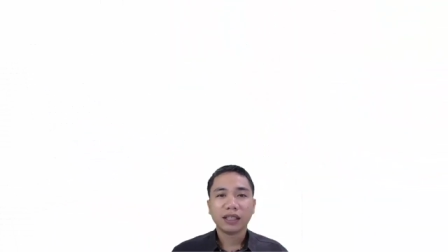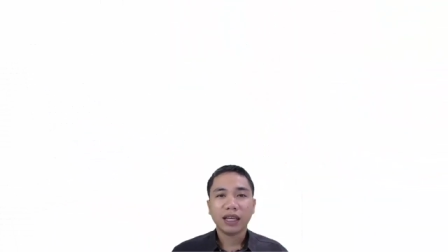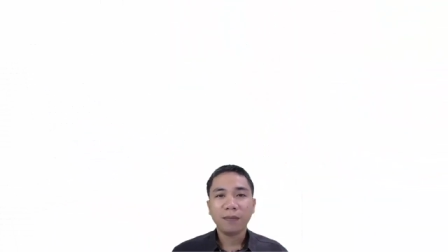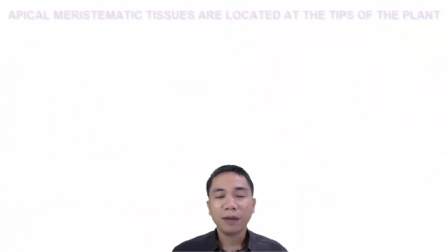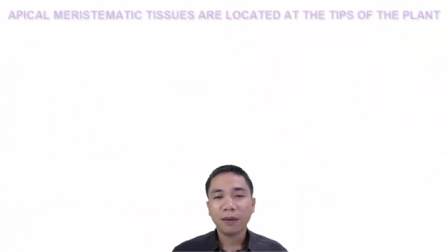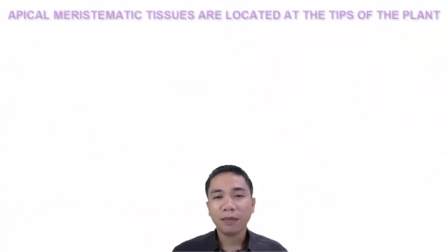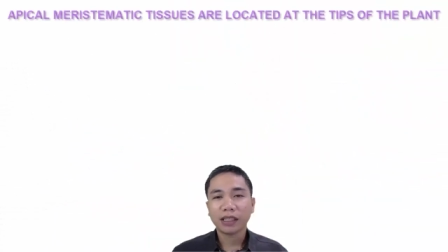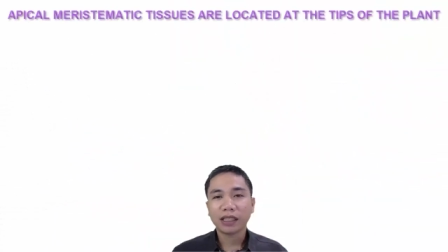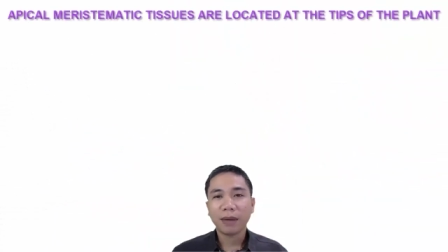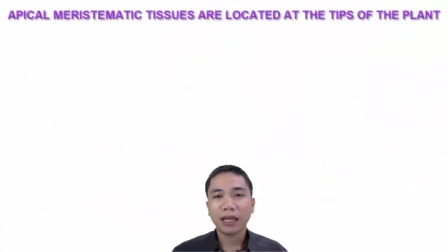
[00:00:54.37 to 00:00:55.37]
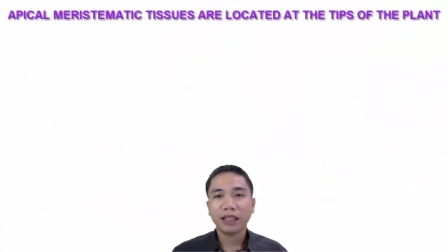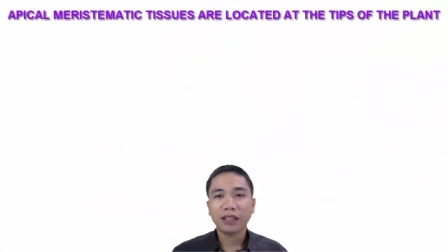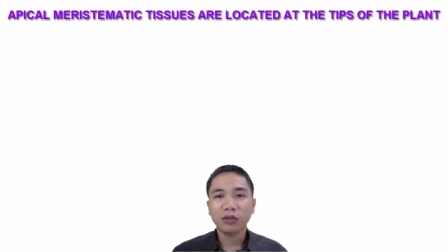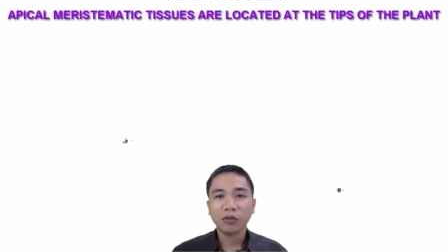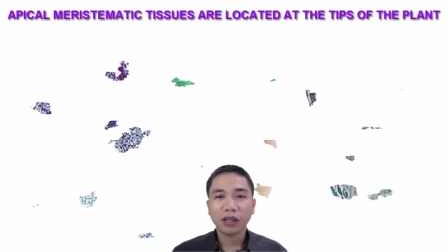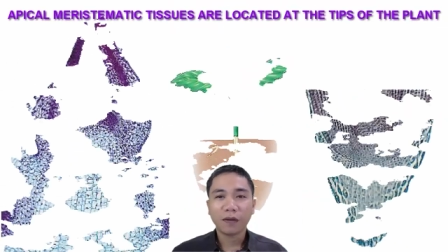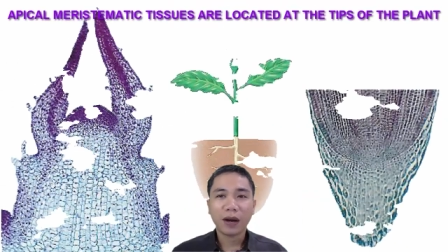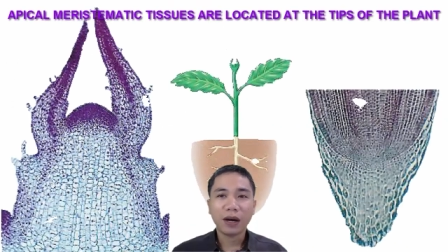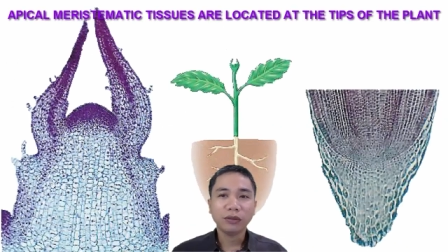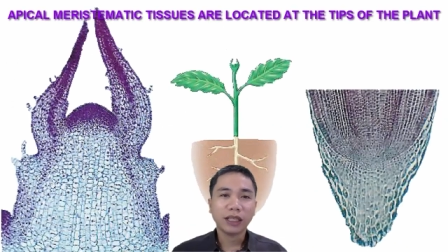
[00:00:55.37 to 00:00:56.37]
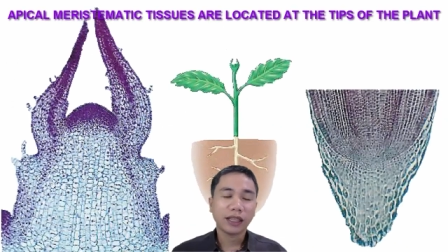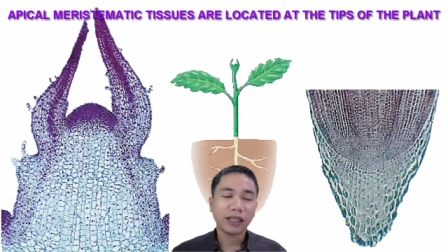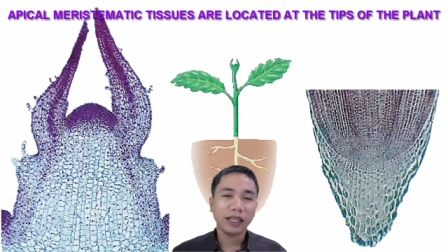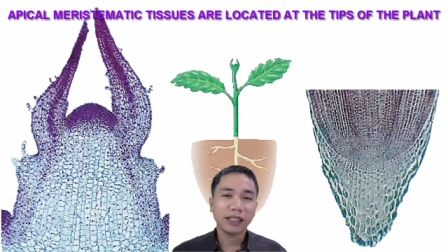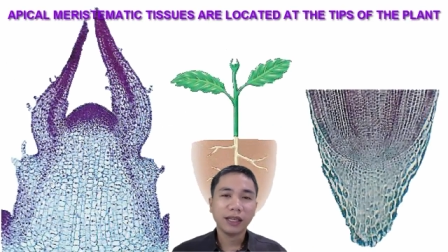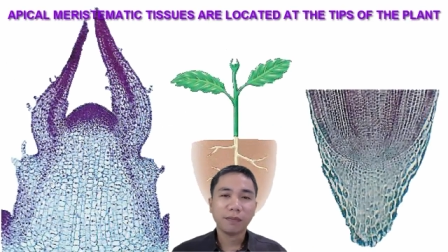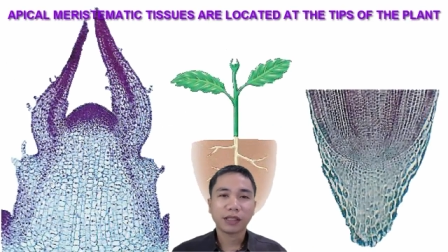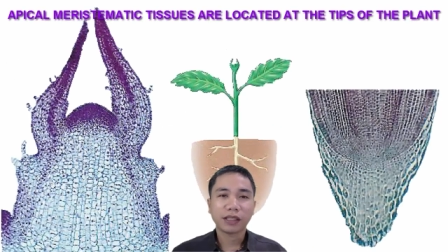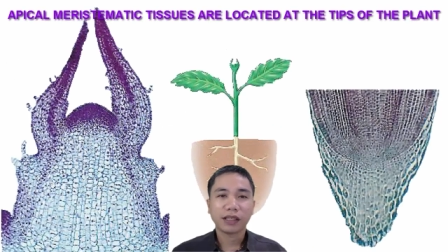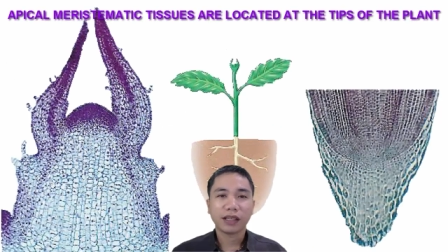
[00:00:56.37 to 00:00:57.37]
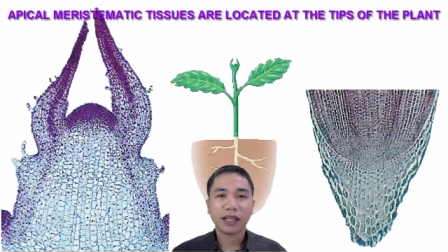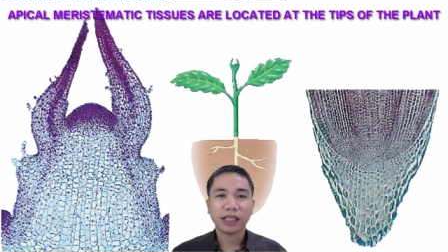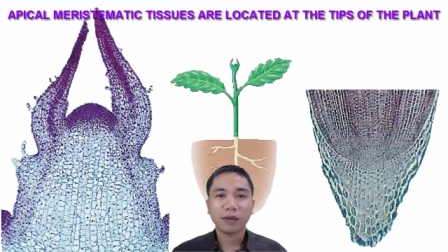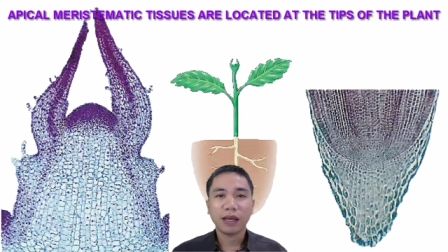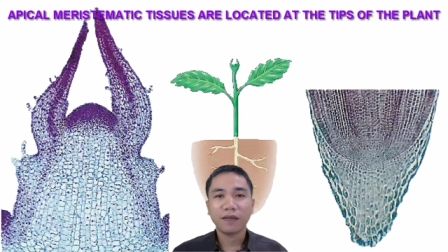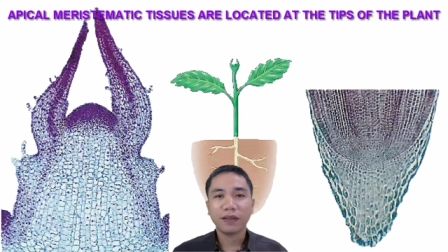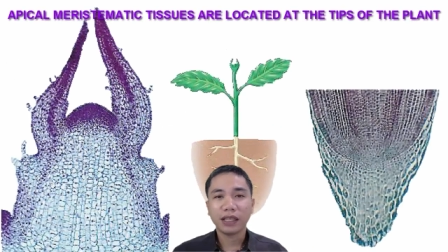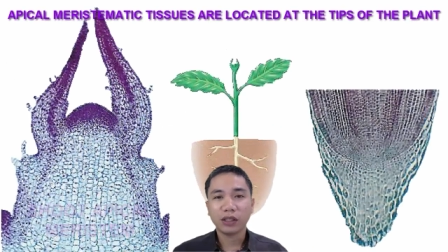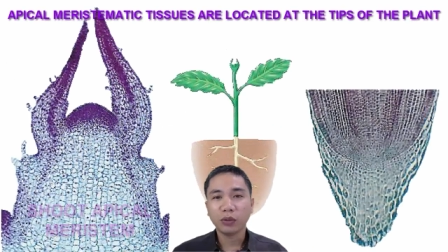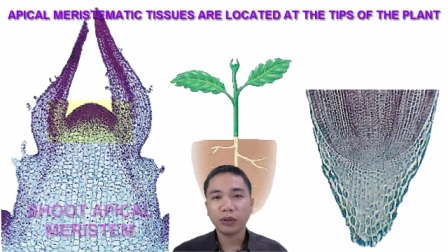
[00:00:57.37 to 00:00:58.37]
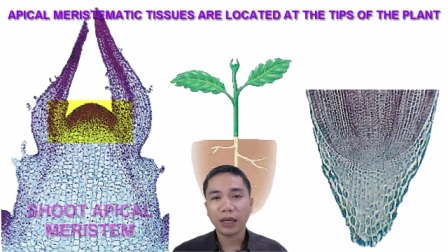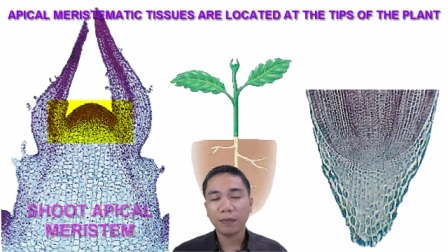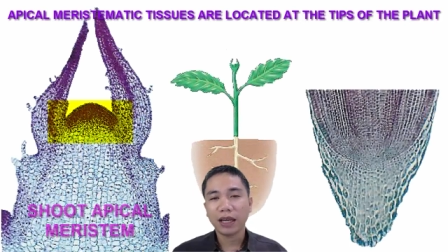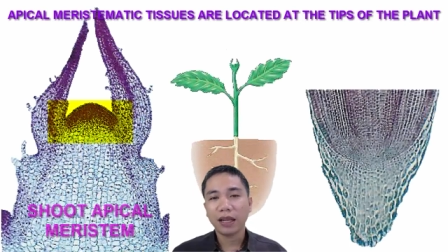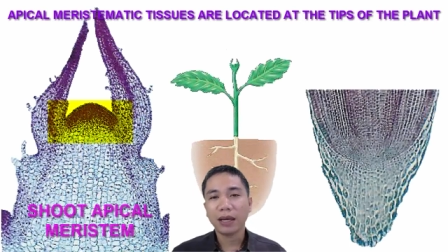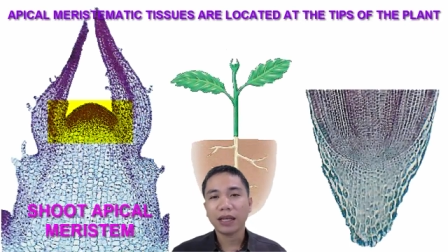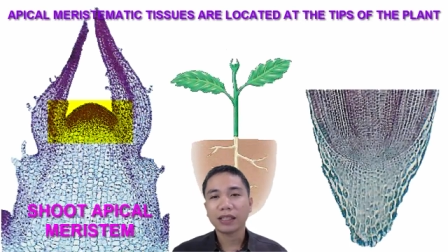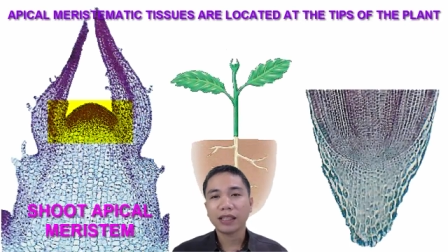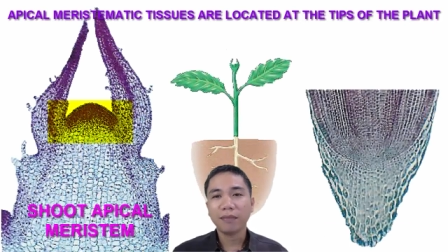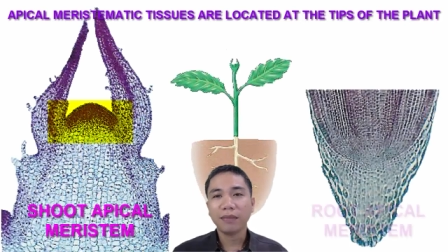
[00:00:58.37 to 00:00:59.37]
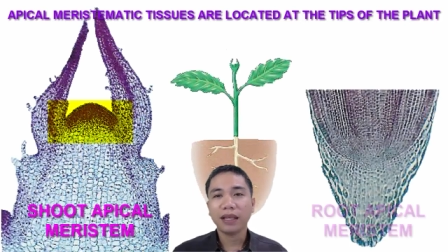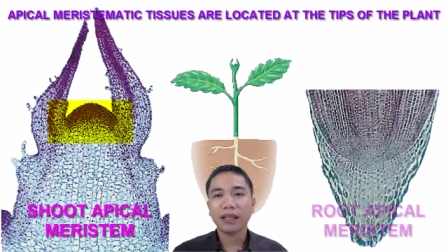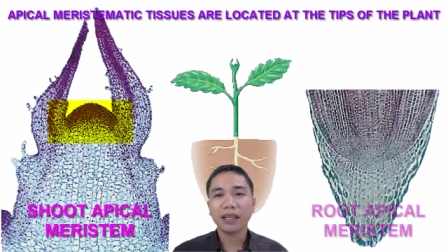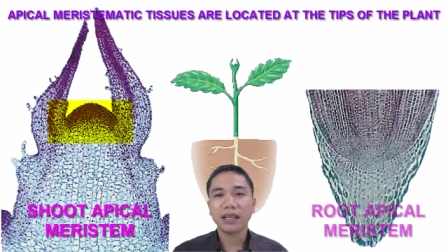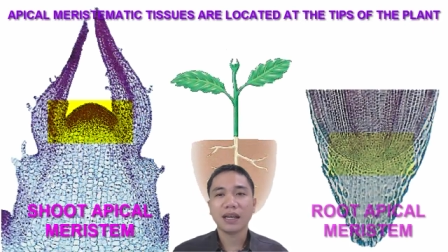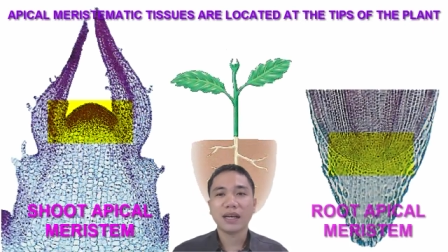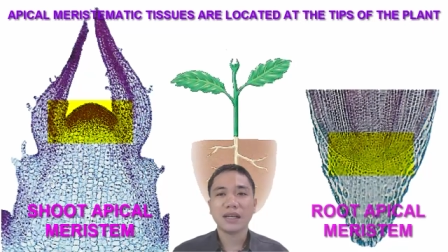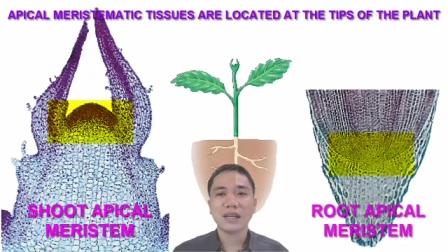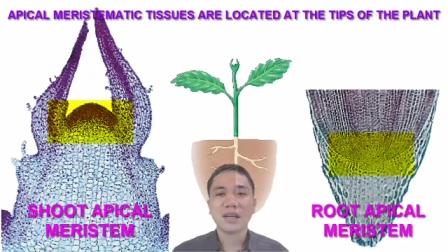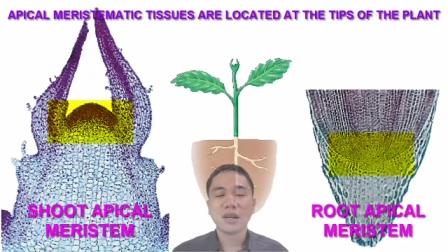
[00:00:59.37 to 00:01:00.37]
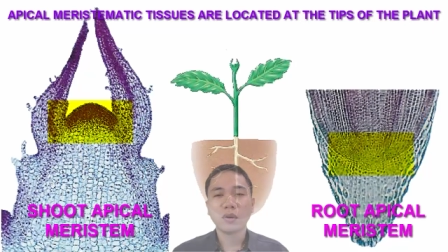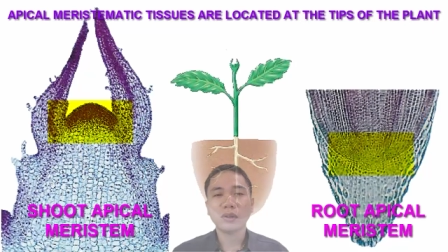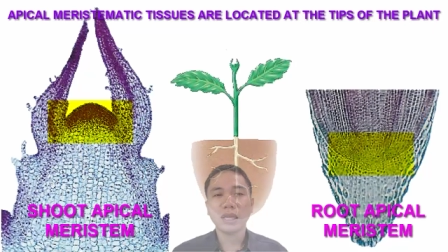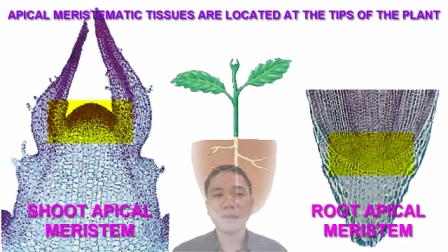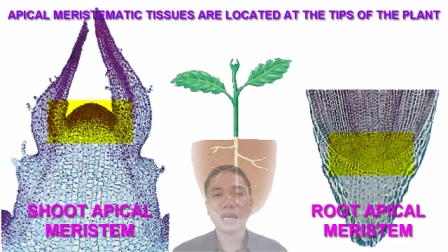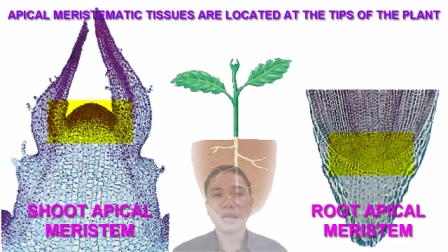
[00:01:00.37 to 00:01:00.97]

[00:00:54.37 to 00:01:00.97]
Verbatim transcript: Apical meristematic tissues are found at the tips, thus we have the shoot apical meristem and the uh, root apical